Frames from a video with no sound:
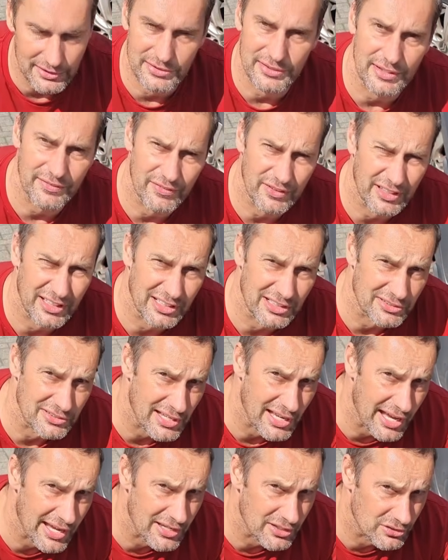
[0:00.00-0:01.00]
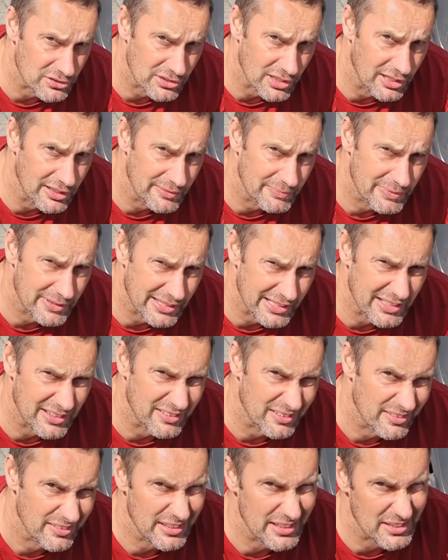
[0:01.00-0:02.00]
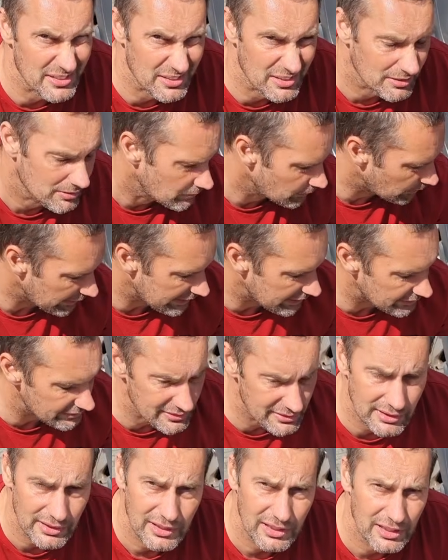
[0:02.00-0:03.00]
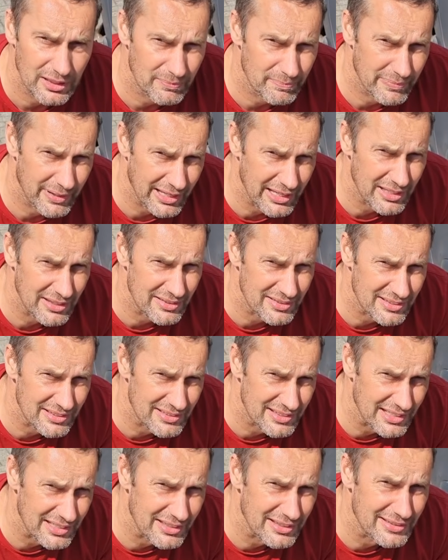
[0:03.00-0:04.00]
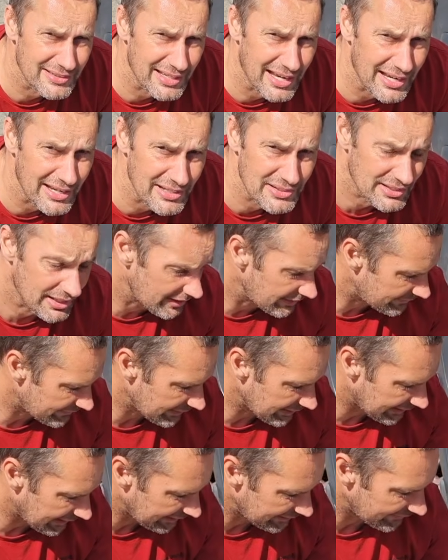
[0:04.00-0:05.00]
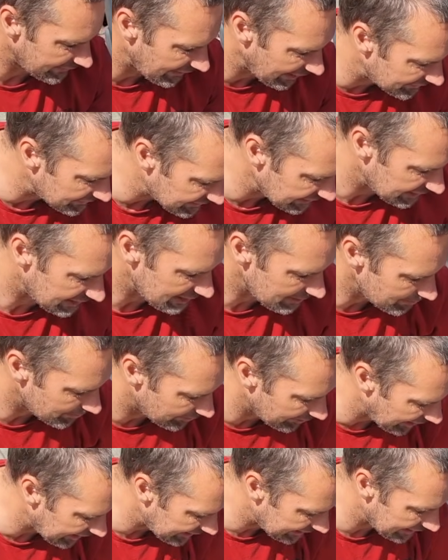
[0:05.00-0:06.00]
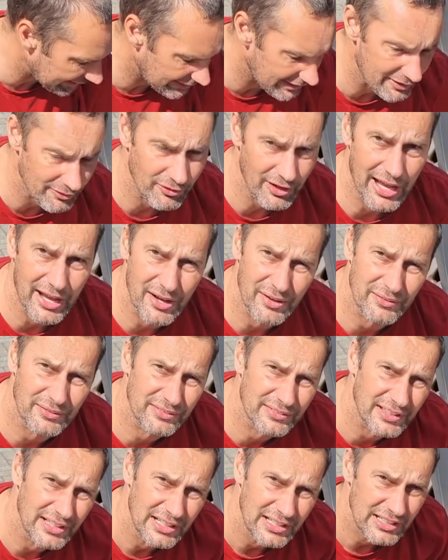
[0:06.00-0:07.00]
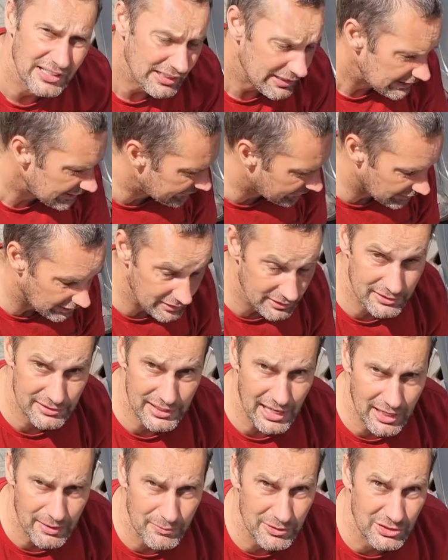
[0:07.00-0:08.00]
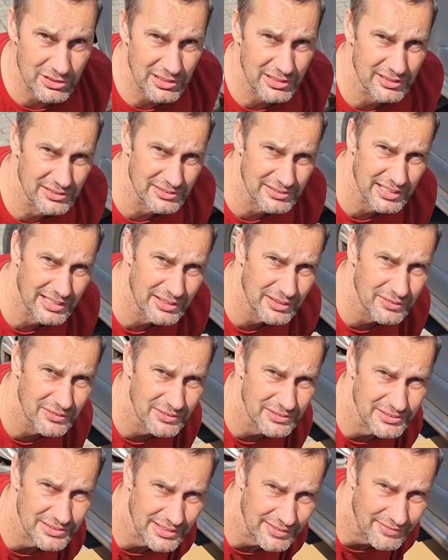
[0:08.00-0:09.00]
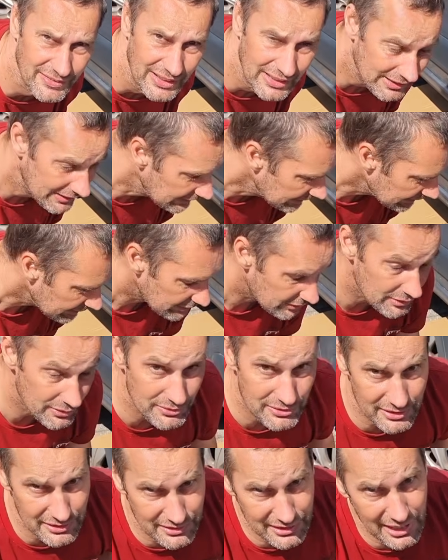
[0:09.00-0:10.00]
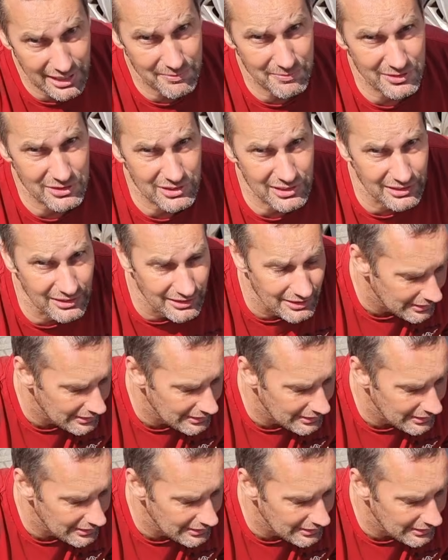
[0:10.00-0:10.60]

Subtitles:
even in a tyre shop, these wheels are a pain to take the tyres off. You kind of have to keep breaking it round, even on a tyre machine, because I know, because I've used the tyre machine